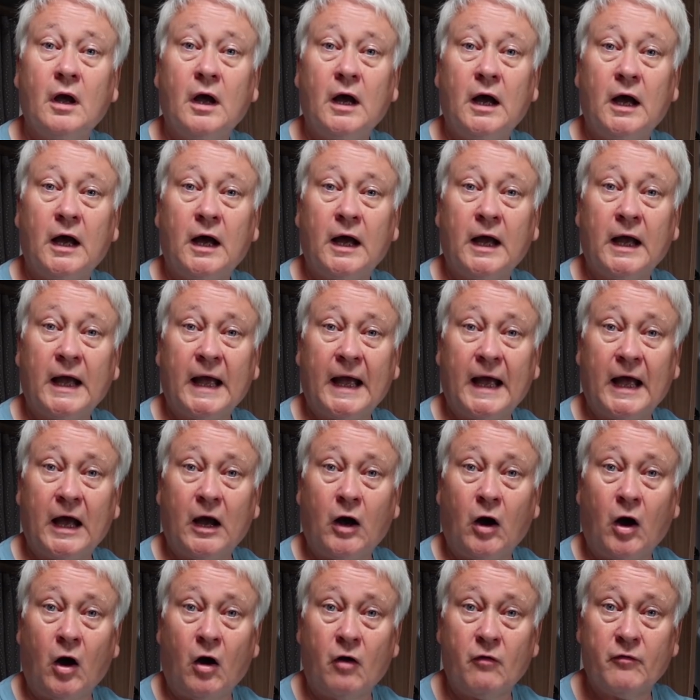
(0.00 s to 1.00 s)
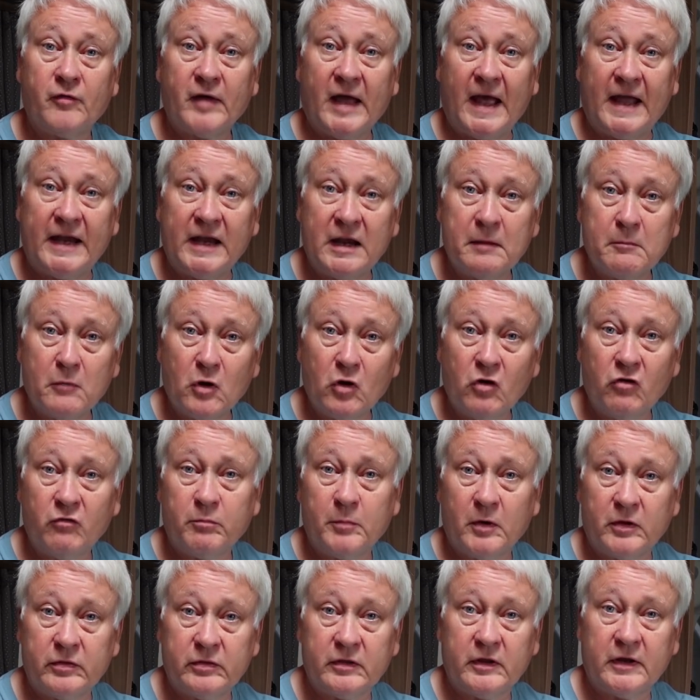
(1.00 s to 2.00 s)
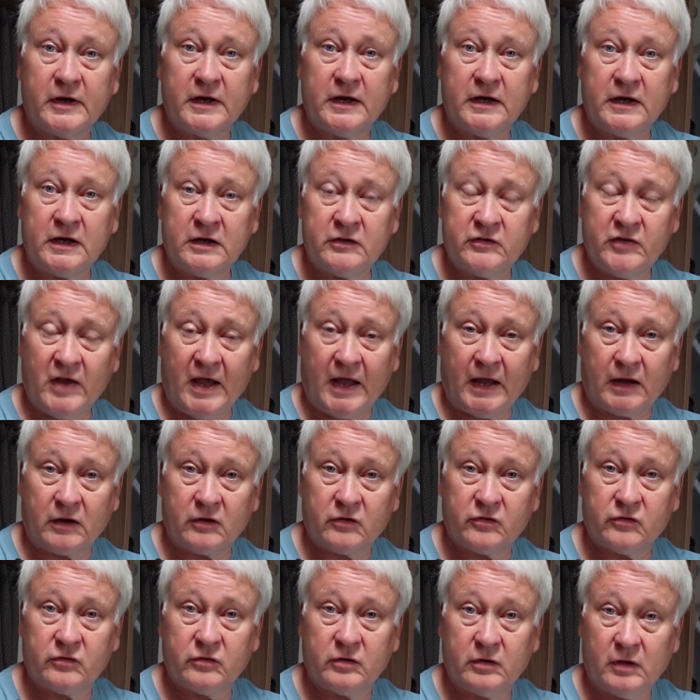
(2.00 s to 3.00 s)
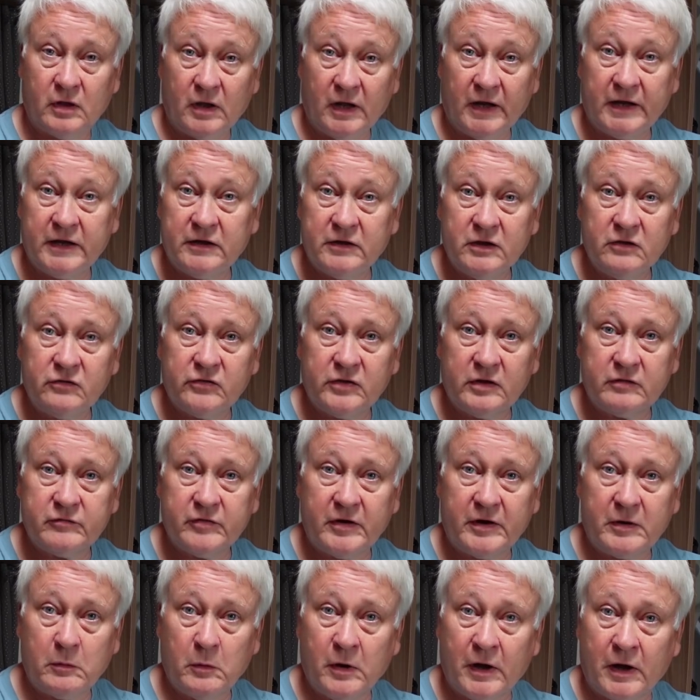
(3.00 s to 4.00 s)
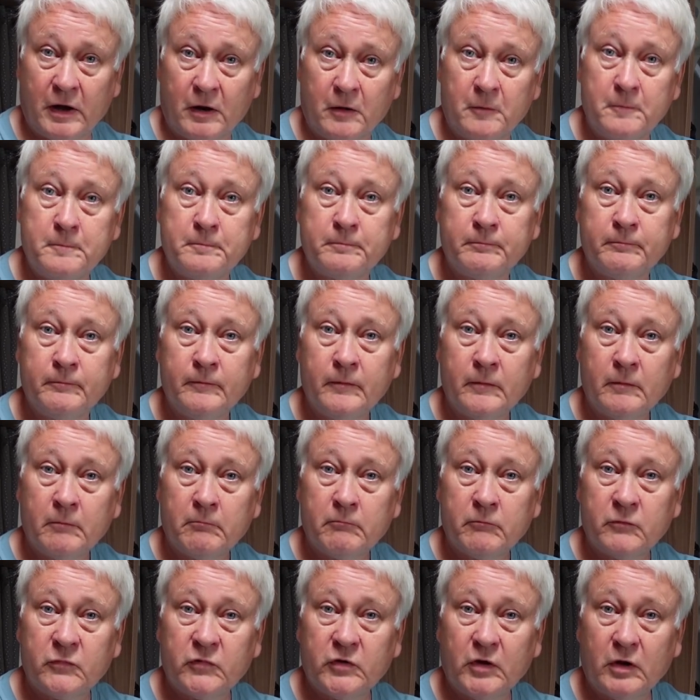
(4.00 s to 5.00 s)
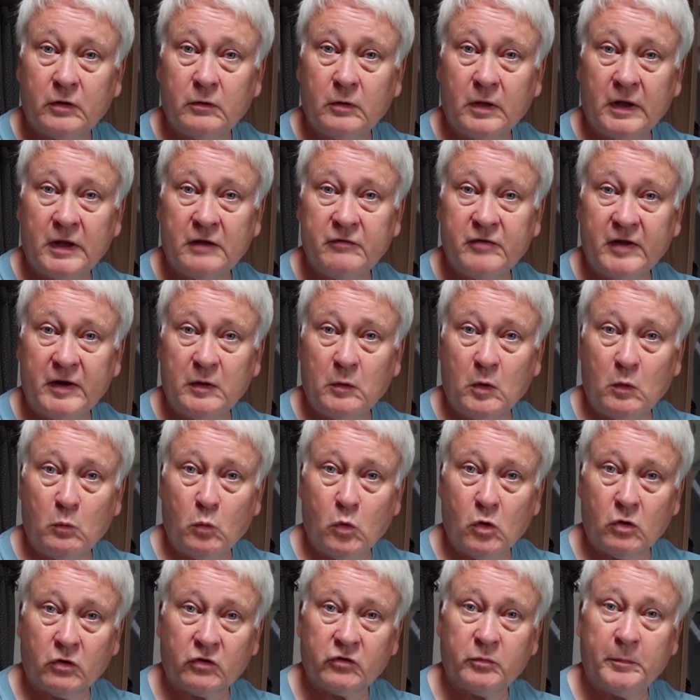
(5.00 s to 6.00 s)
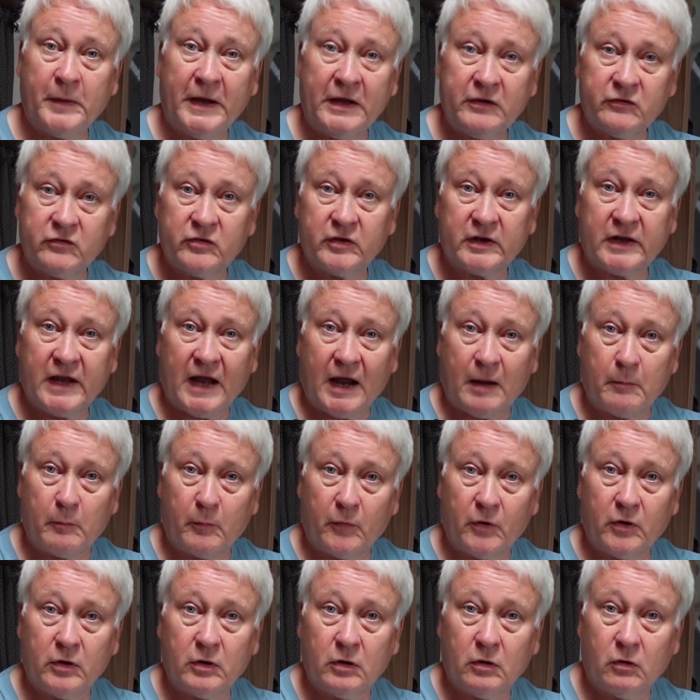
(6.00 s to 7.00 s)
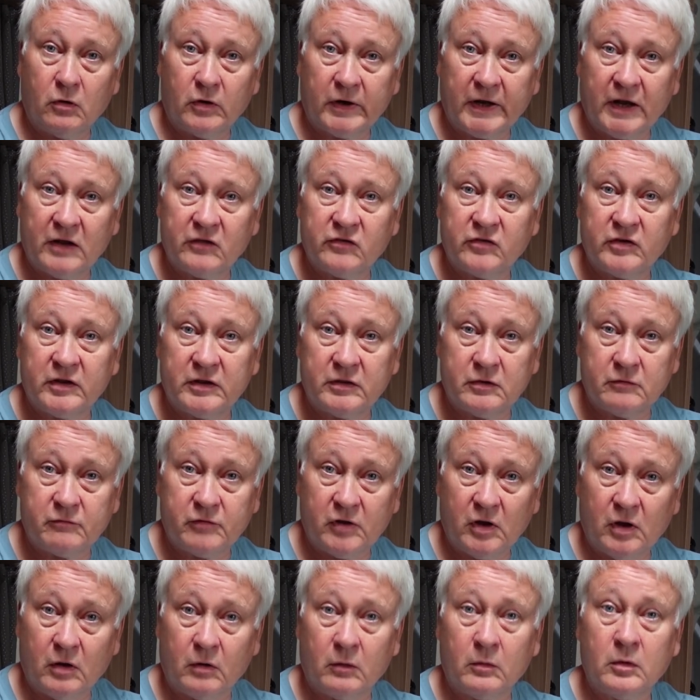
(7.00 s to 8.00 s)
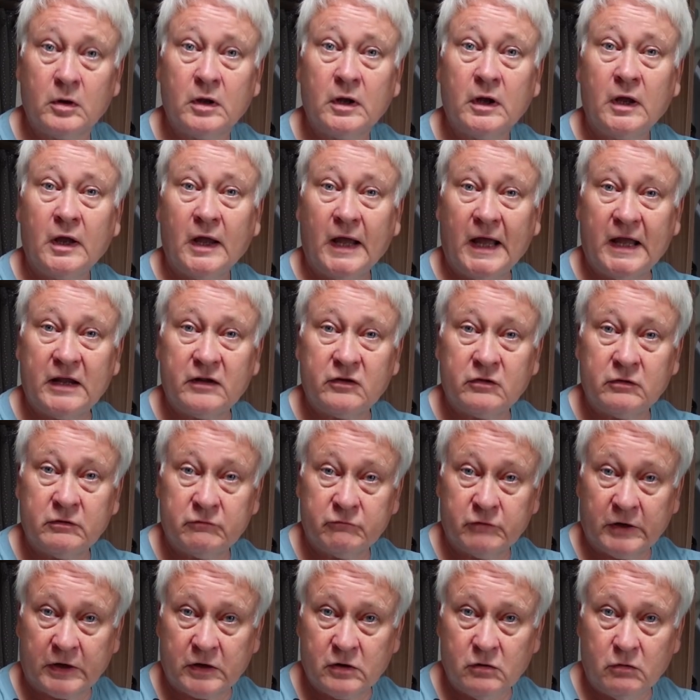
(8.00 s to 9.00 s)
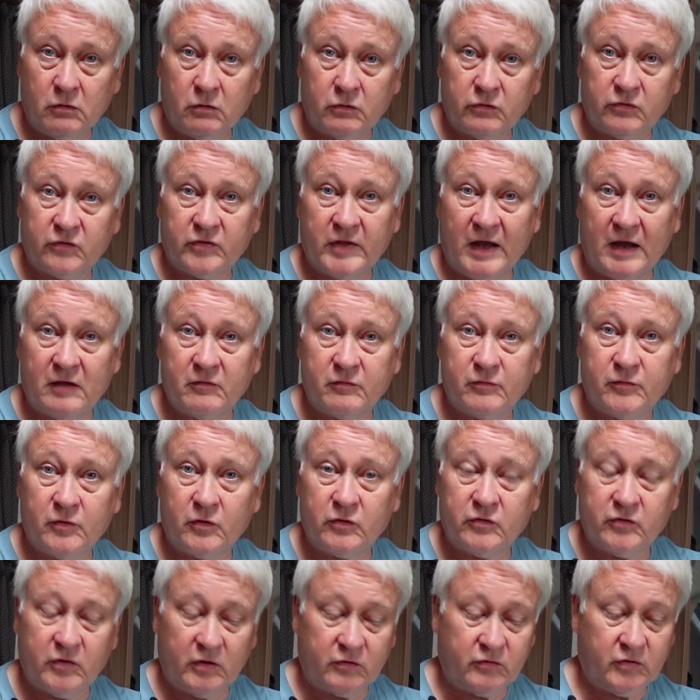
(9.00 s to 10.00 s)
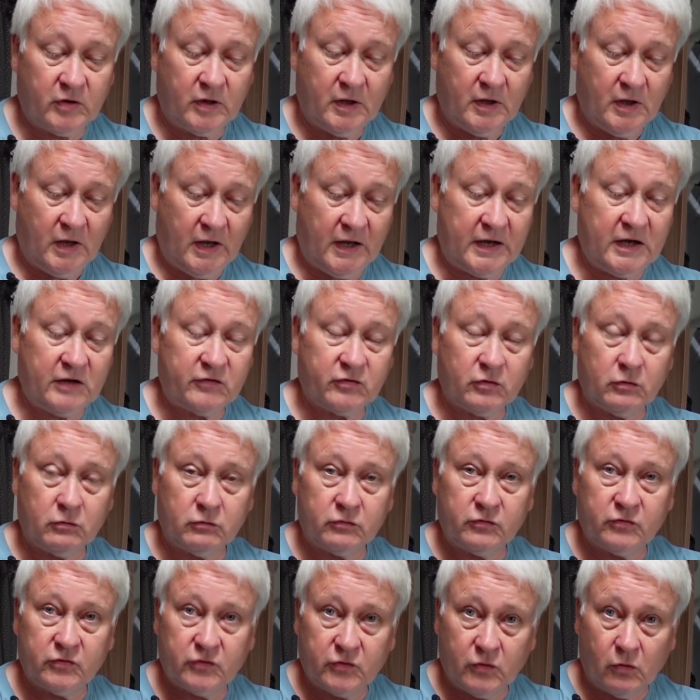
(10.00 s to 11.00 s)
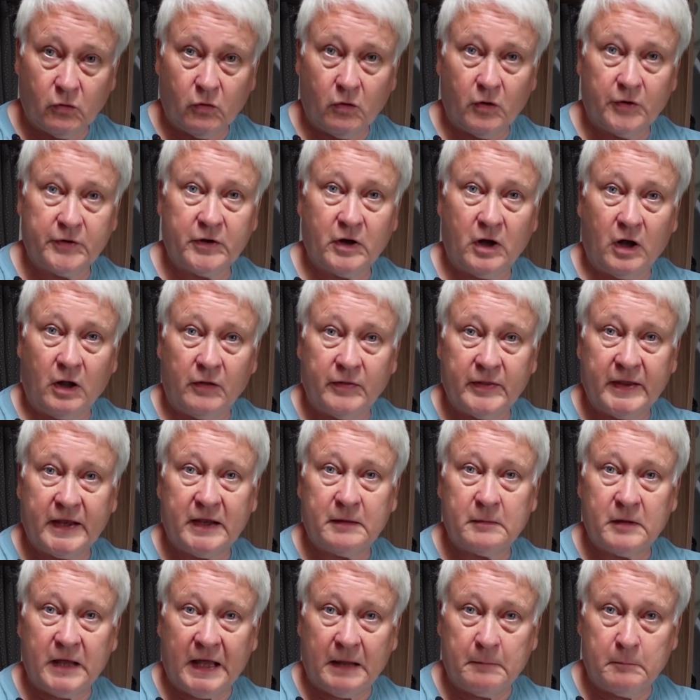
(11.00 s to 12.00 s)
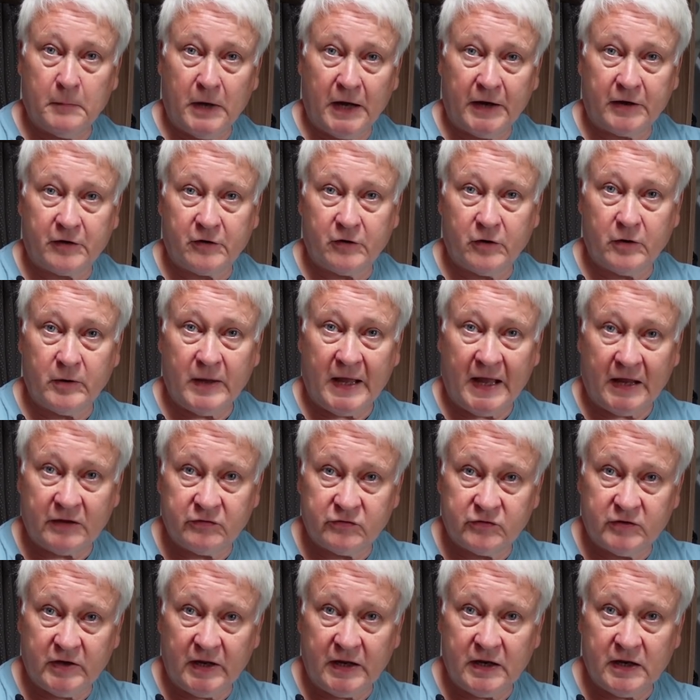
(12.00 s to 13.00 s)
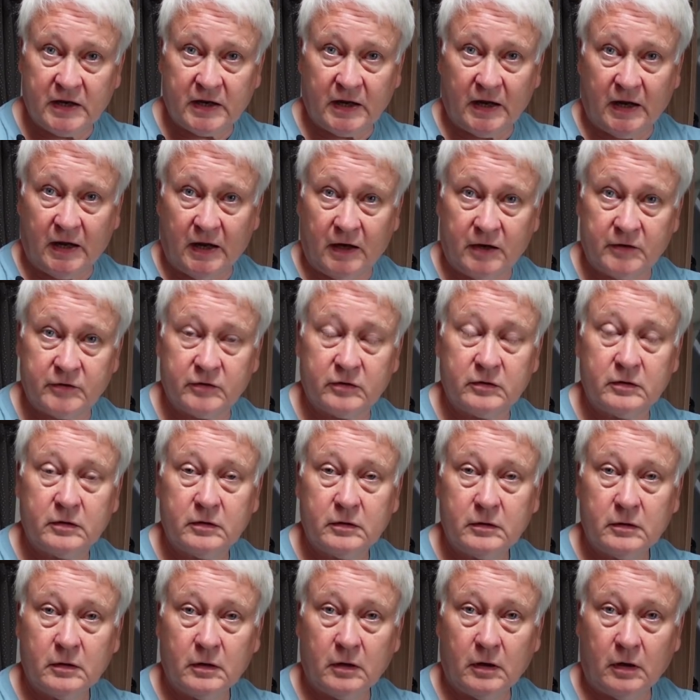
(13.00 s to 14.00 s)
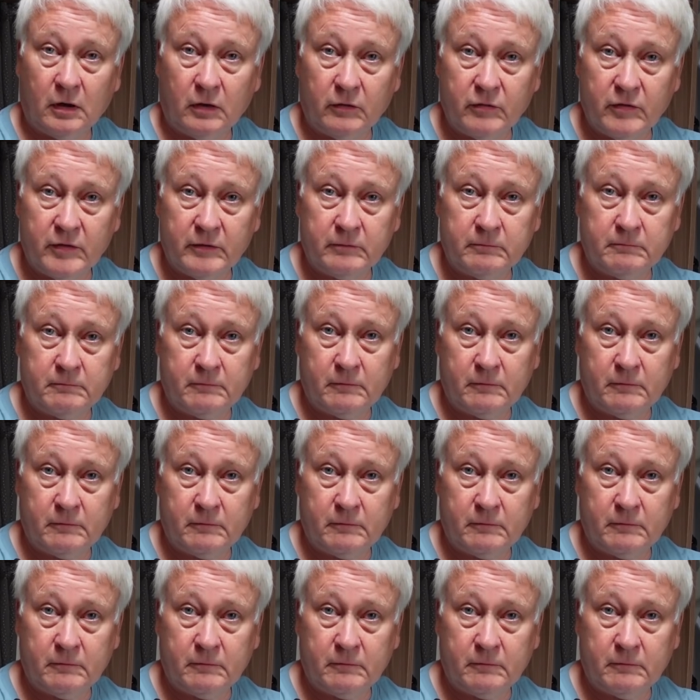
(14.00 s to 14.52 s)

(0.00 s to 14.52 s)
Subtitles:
of any movement that it detects, and it does that very well. So if anyone walks past the camera or gets in the view, it records that footage, and it's all stored on the micro SD card on